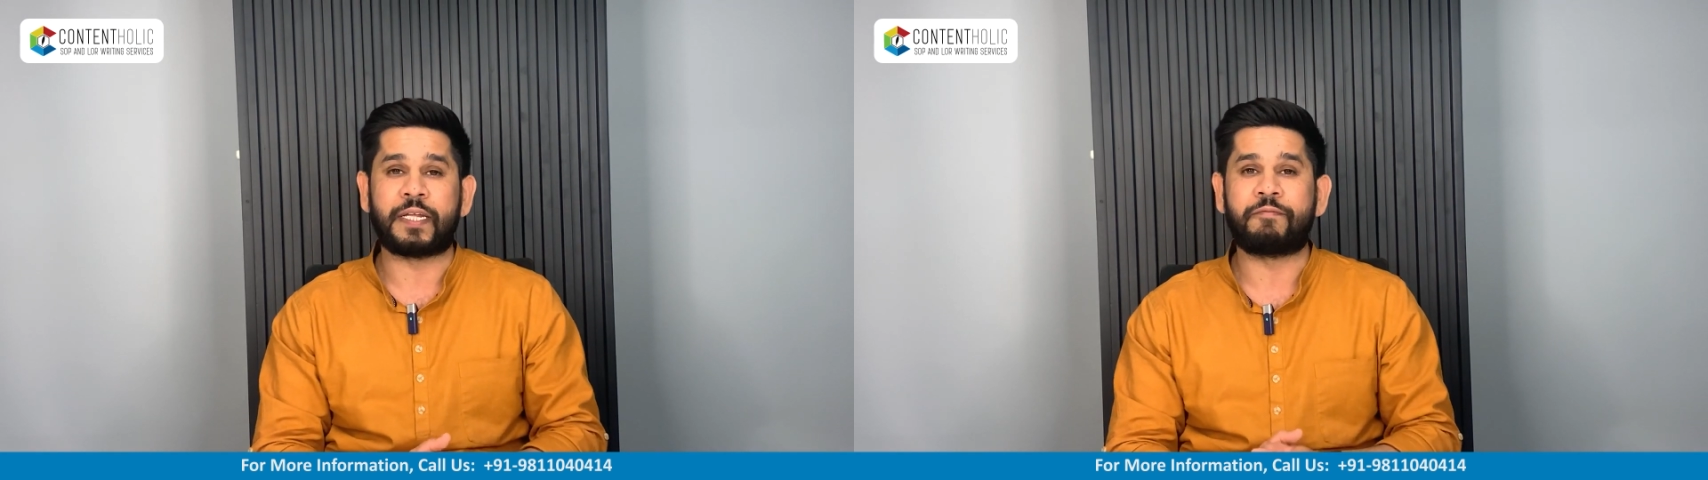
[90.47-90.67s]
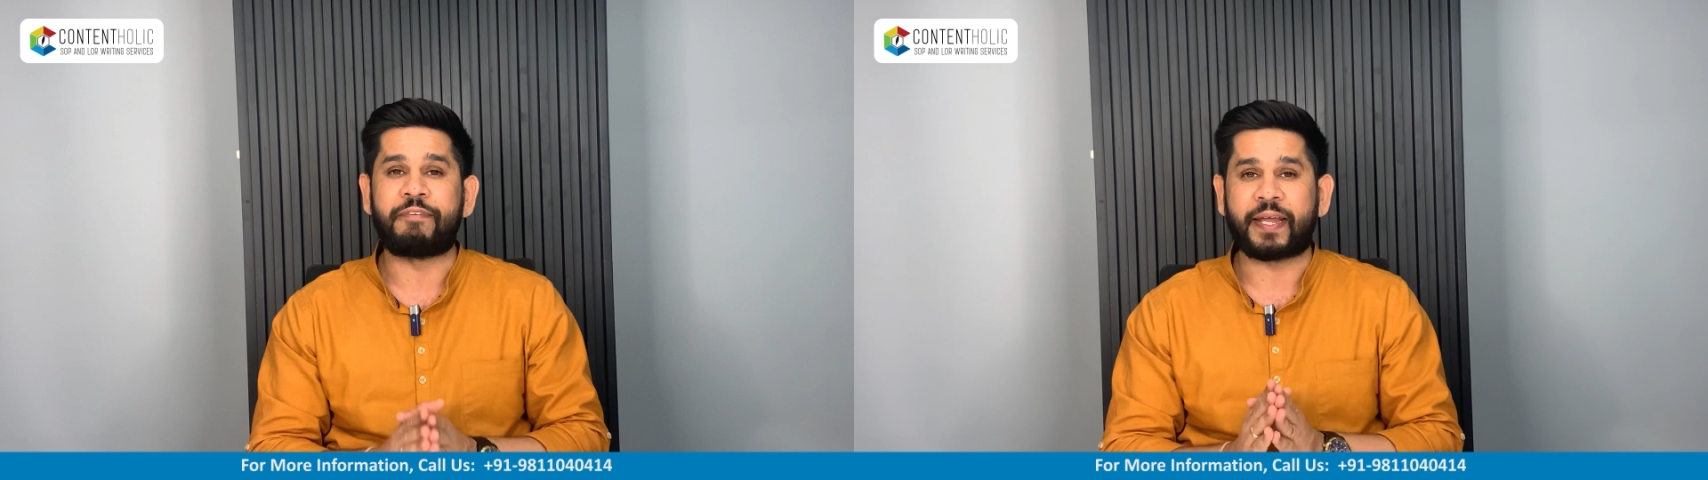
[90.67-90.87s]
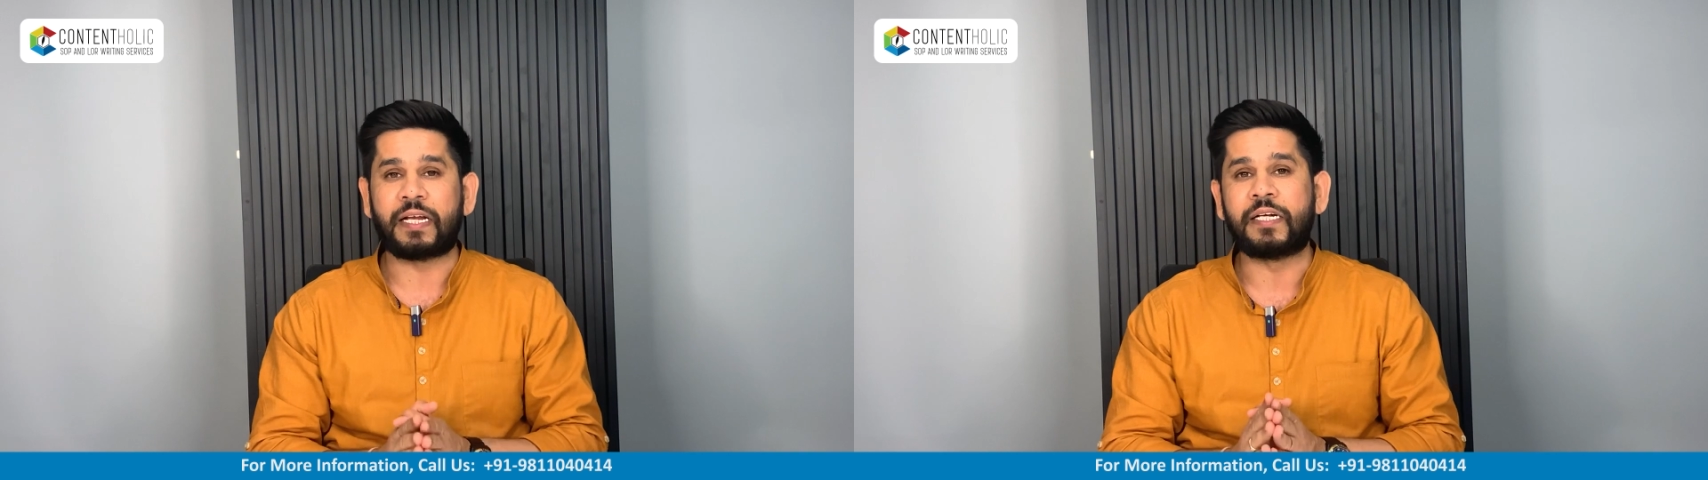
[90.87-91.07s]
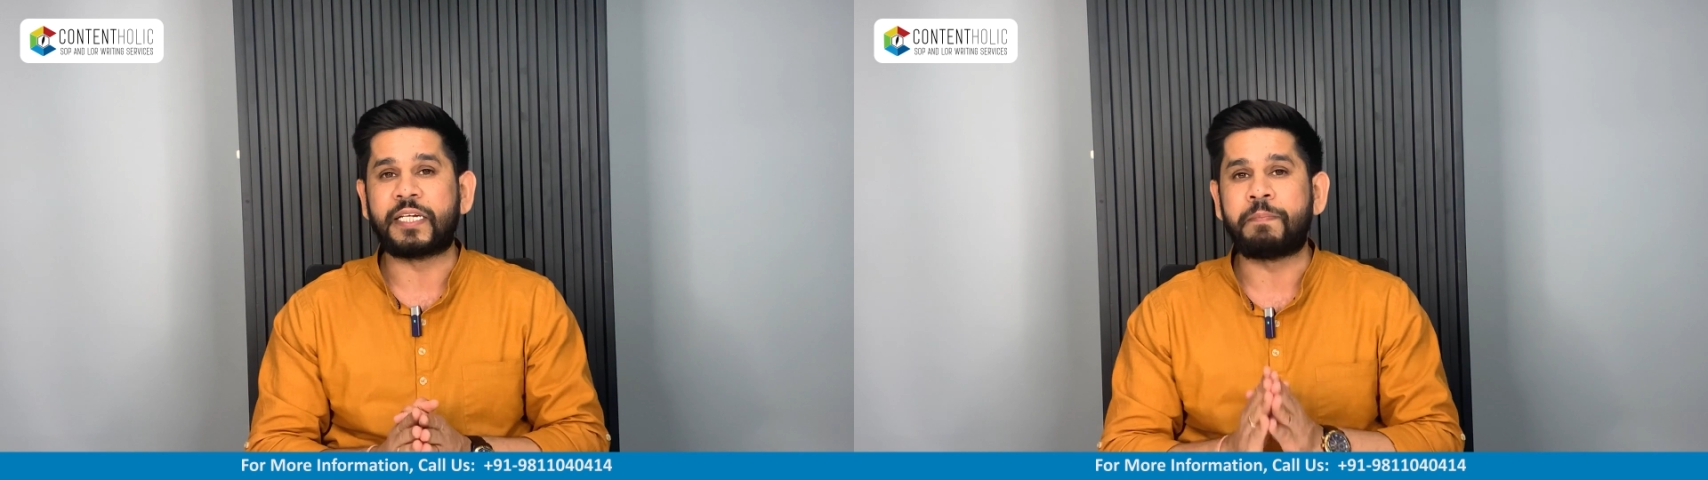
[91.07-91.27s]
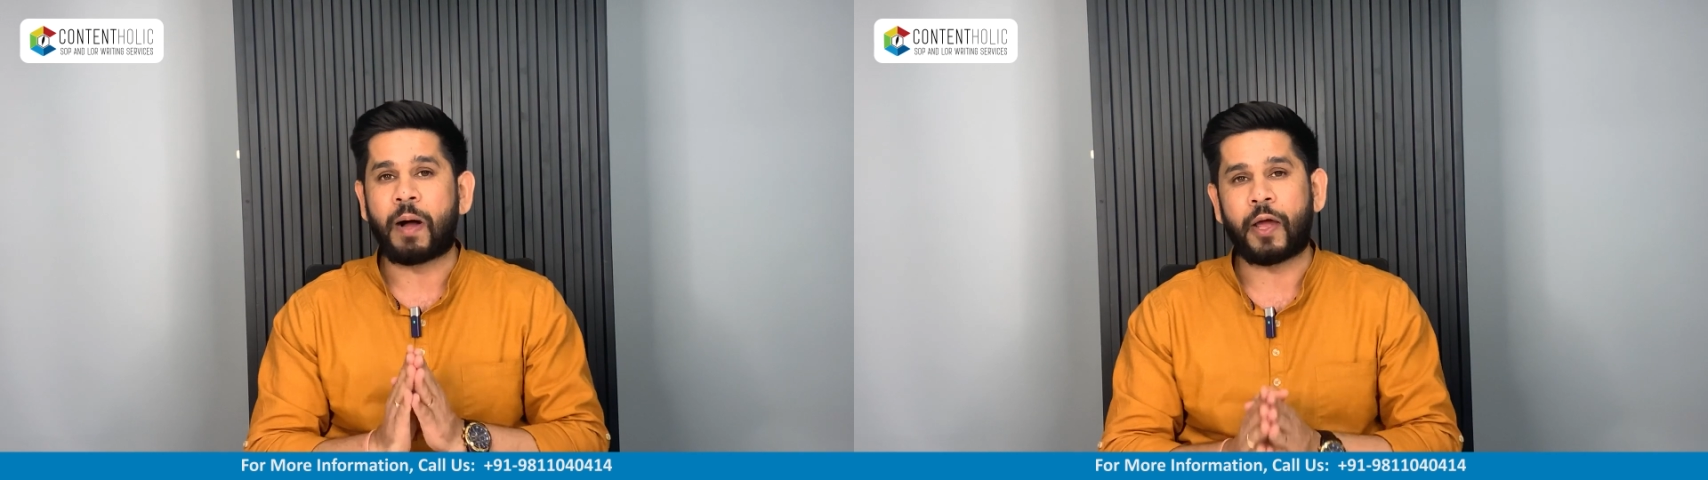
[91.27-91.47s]
and
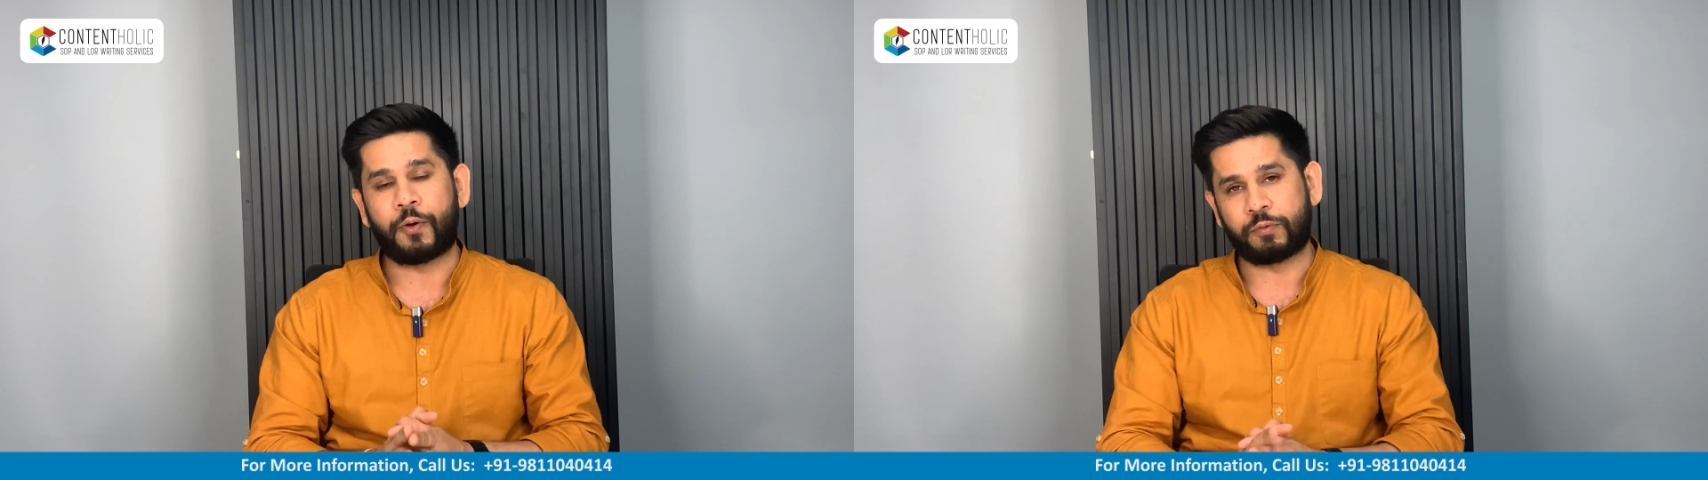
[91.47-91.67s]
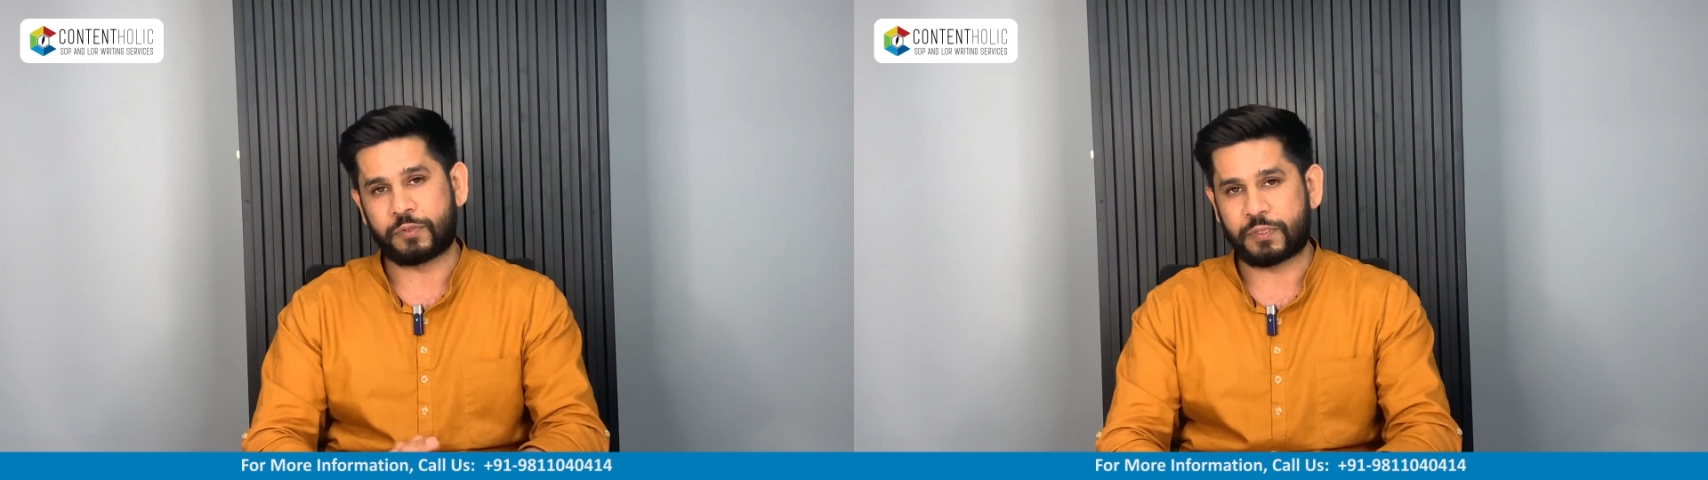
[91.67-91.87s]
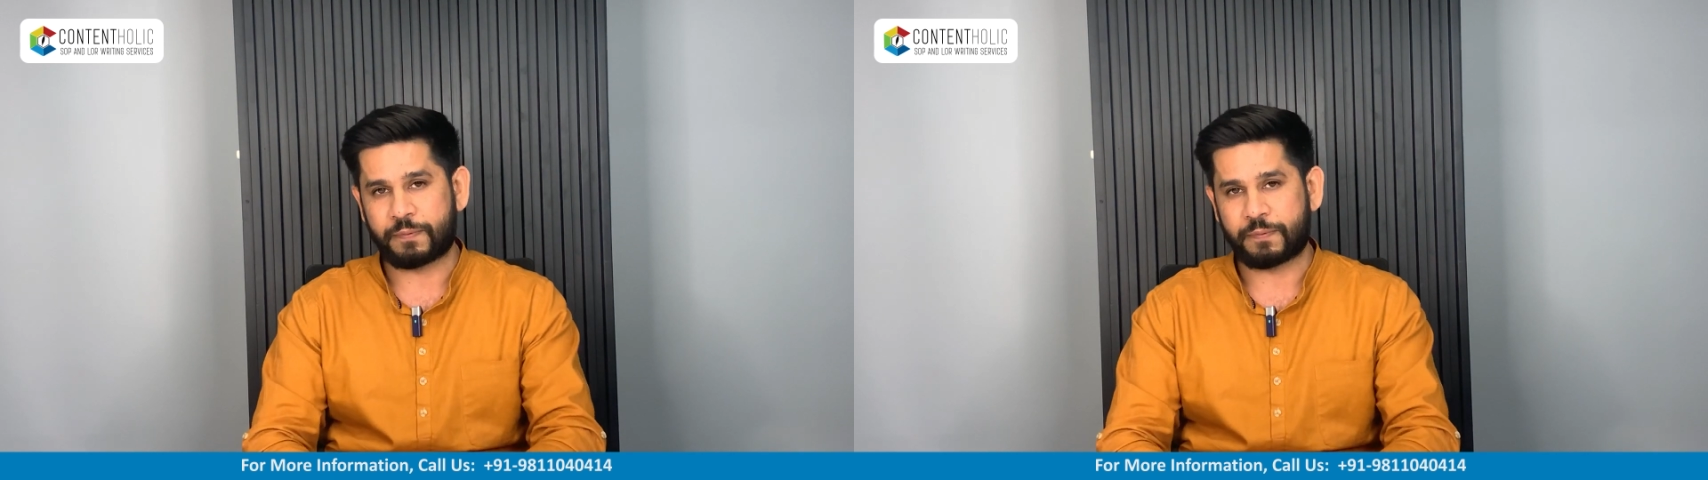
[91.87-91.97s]
faculty bios.